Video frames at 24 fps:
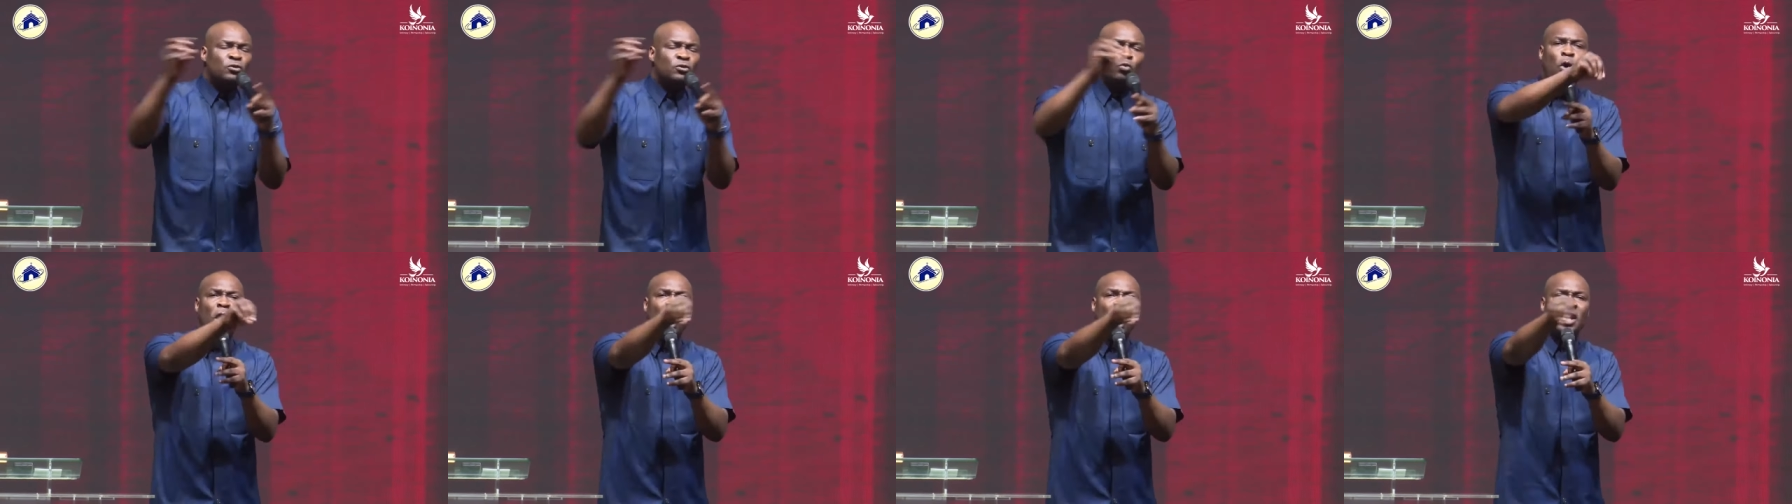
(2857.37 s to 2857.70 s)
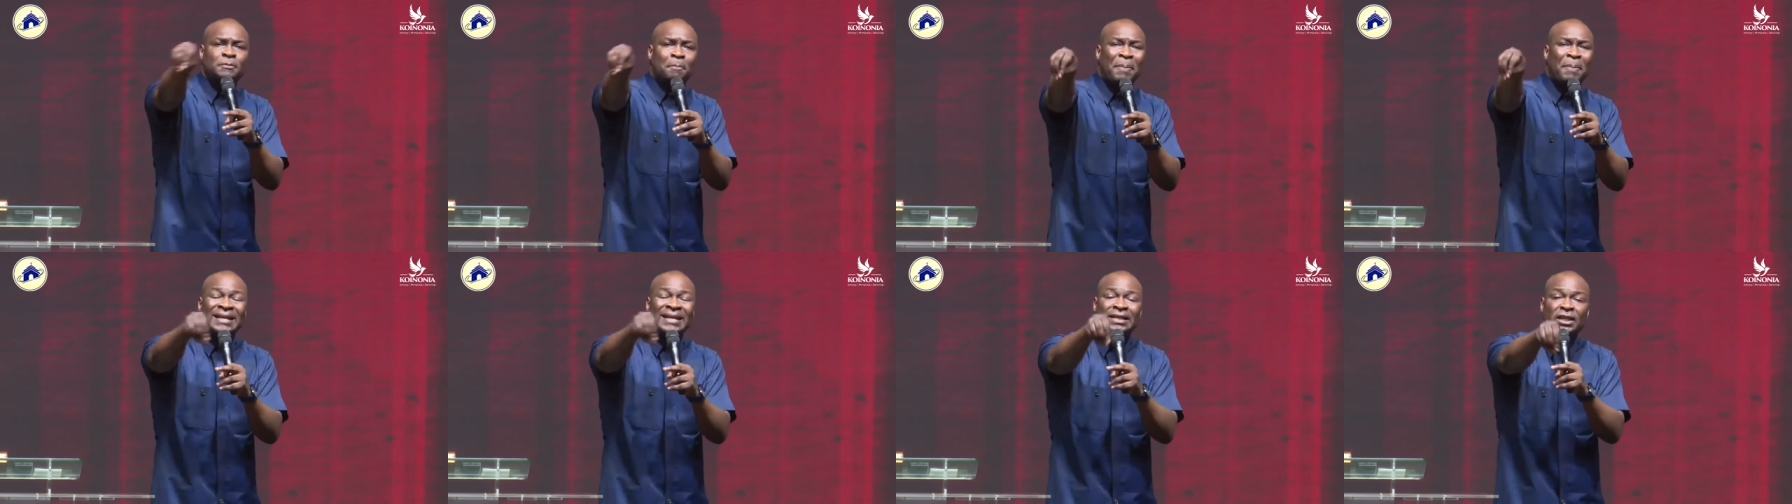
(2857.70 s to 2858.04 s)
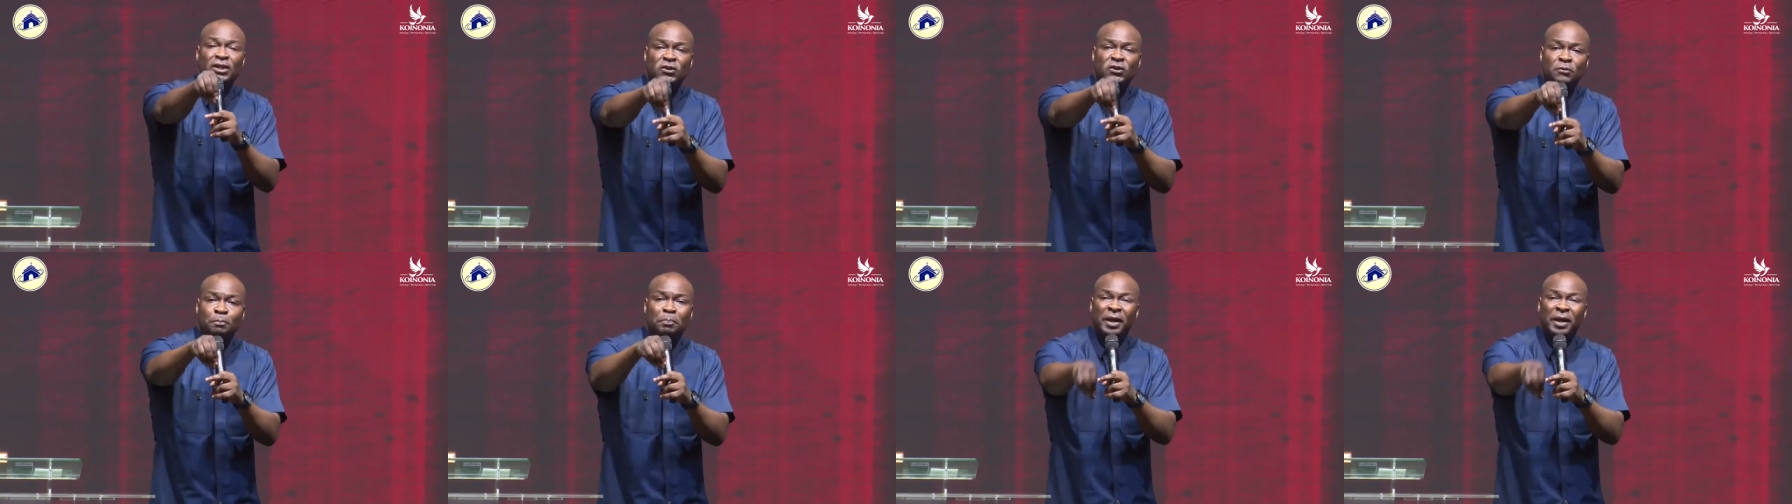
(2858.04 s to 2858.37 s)
words by
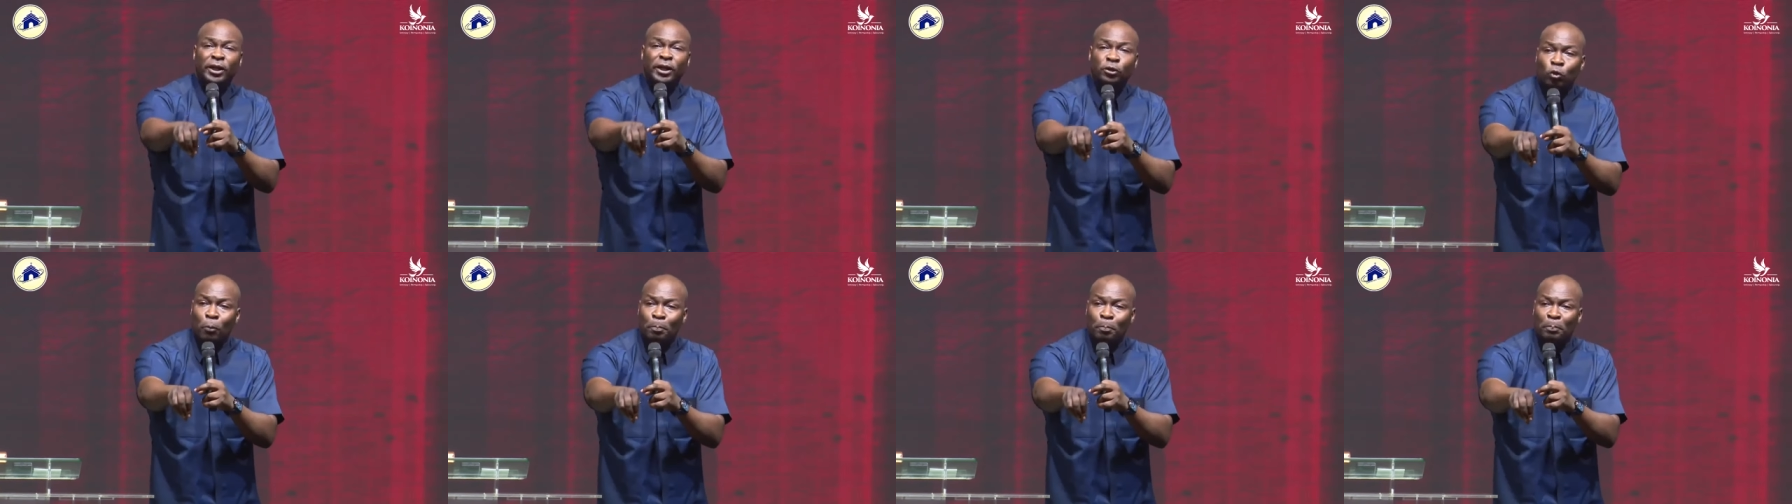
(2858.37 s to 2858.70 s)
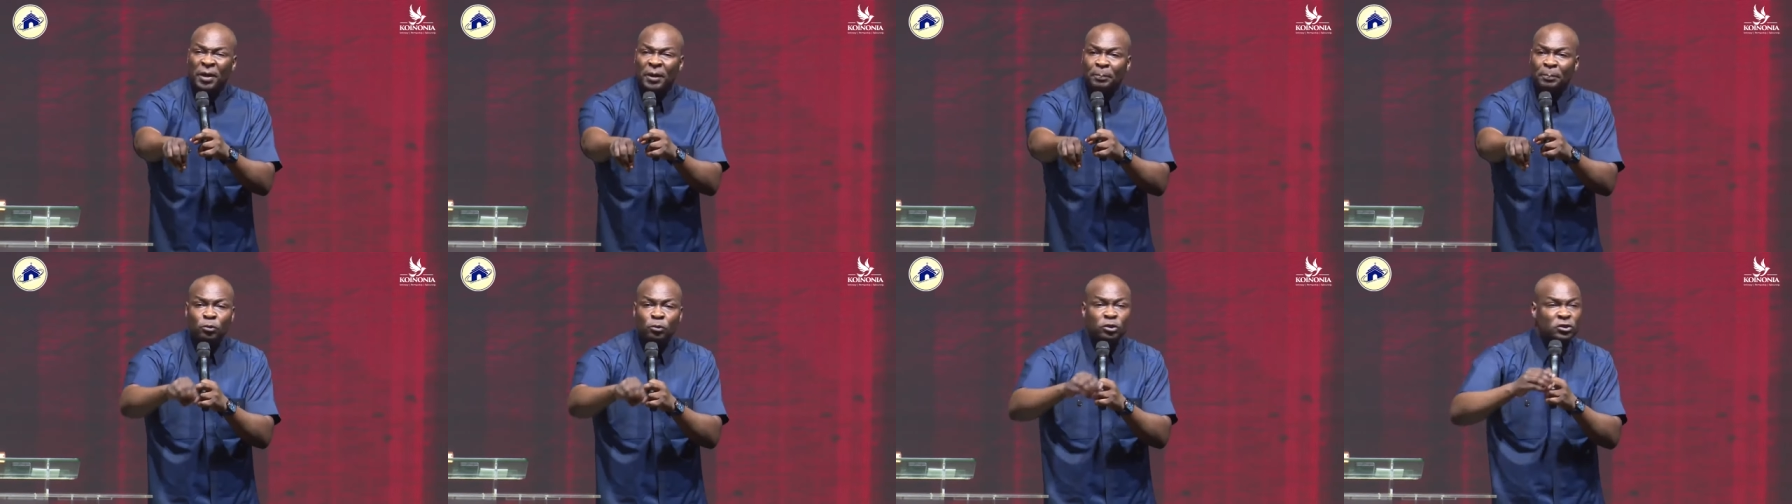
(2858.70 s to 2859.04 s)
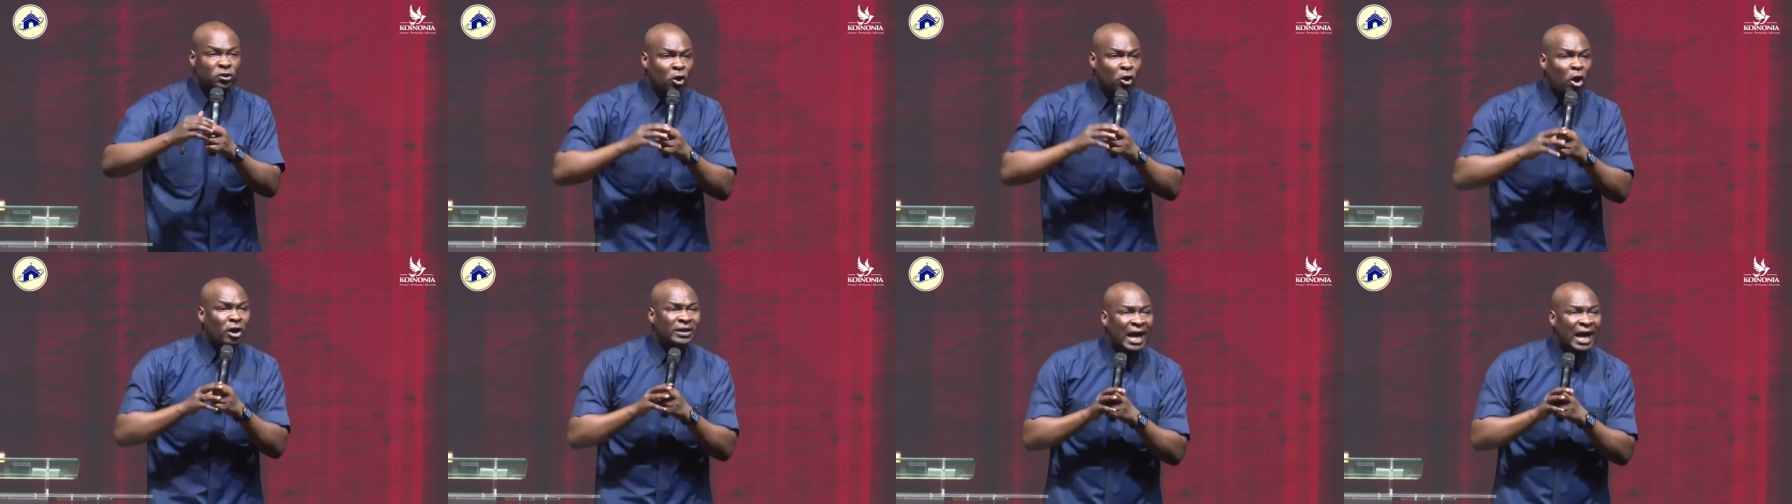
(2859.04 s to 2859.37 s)
his Spirit to people,
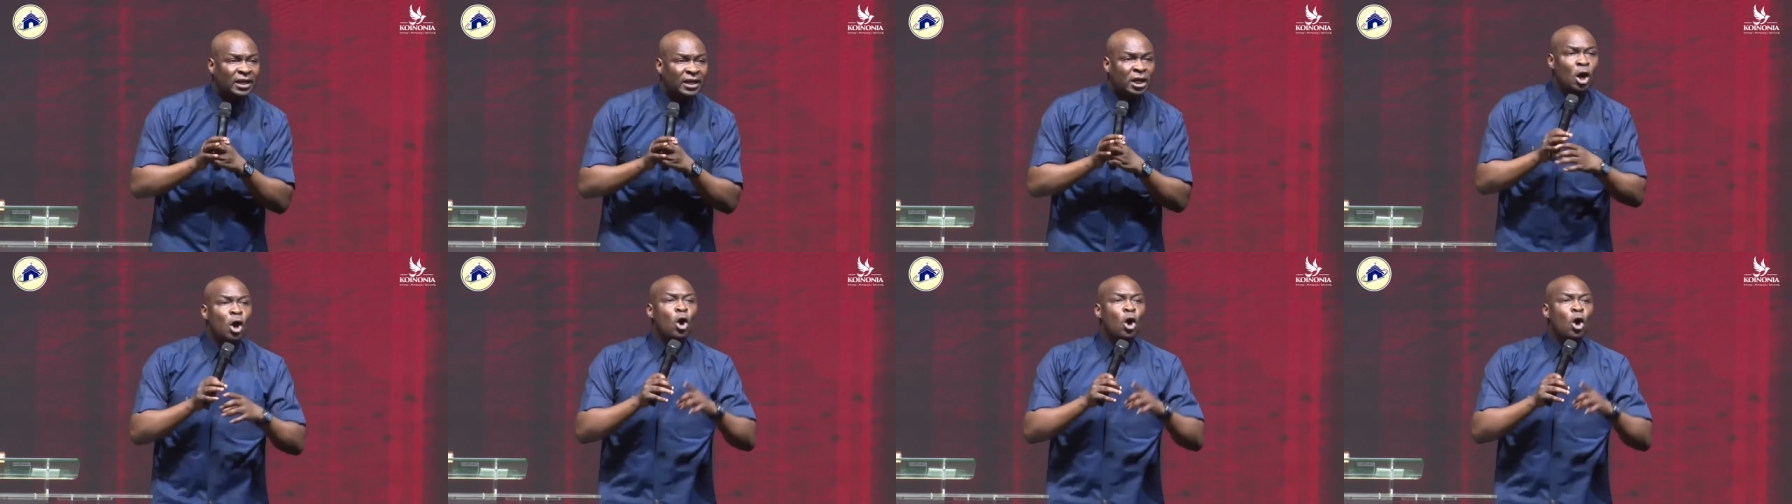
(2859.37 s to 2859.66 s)
so that